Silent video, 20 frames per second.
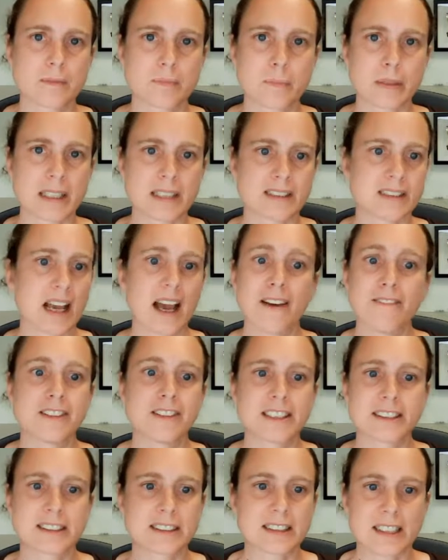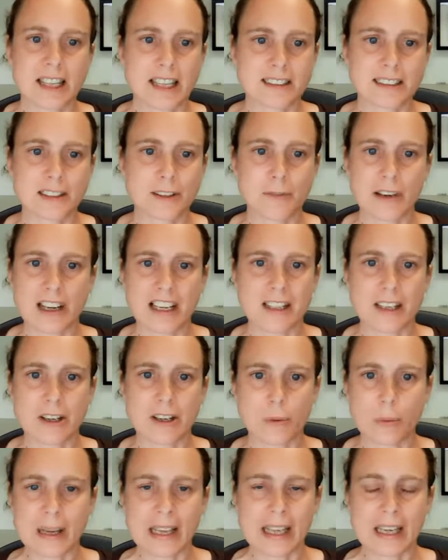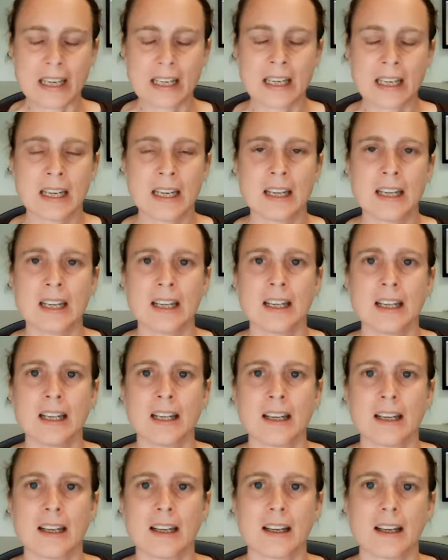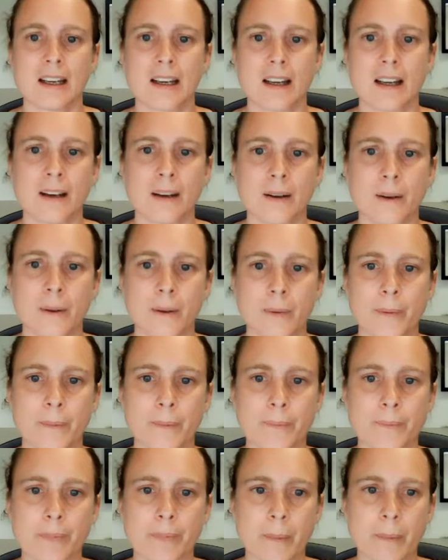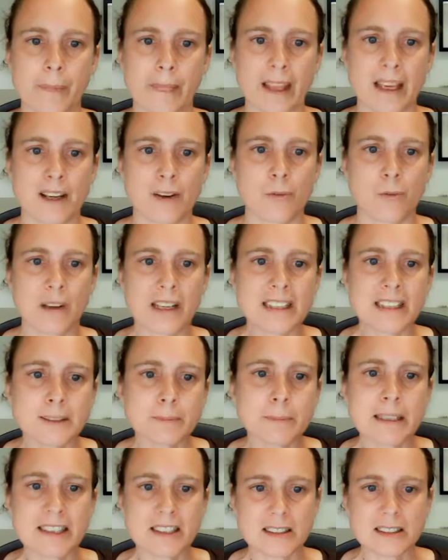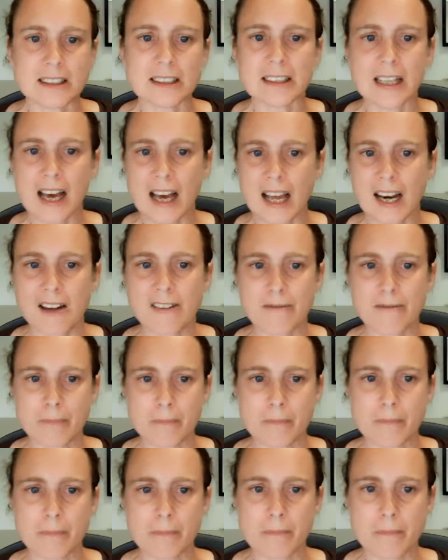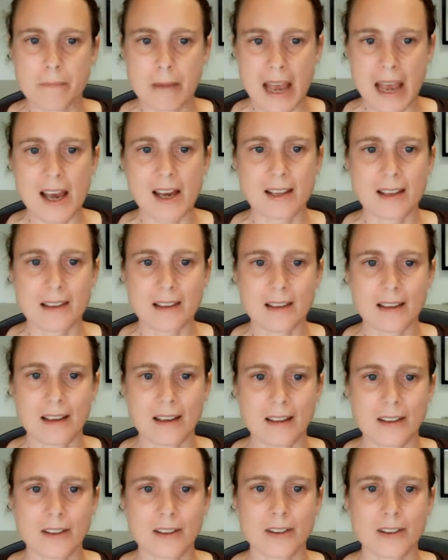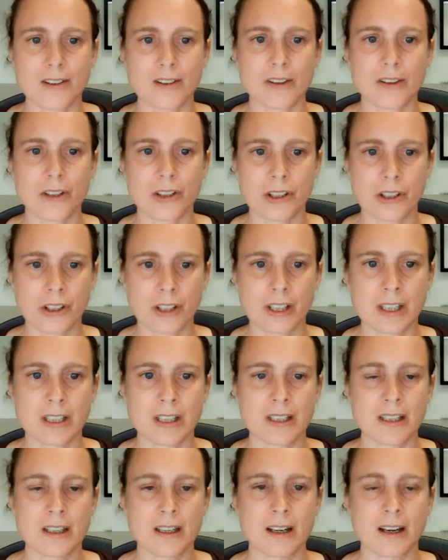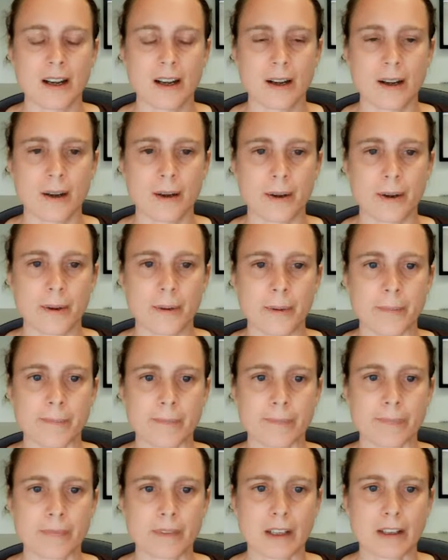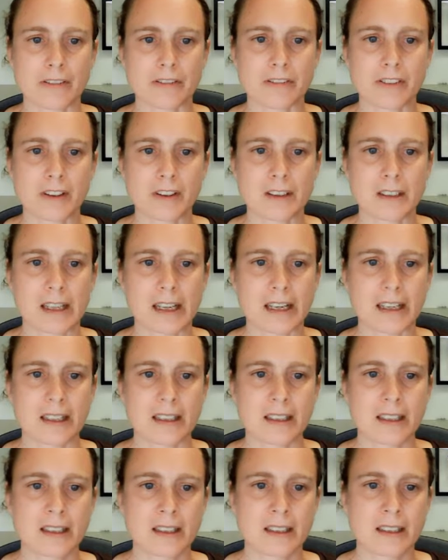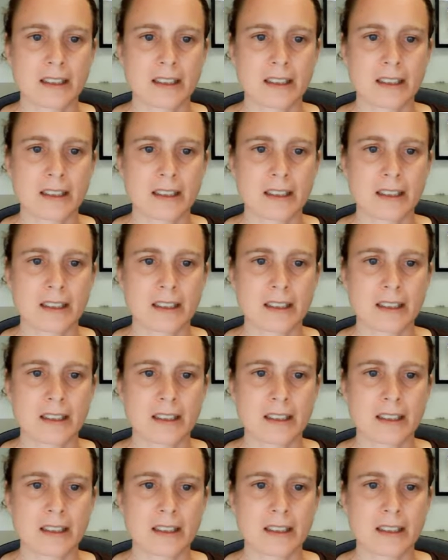because obviously that's the way that you win. In Wingspan, there's a lot of math under the hood for like,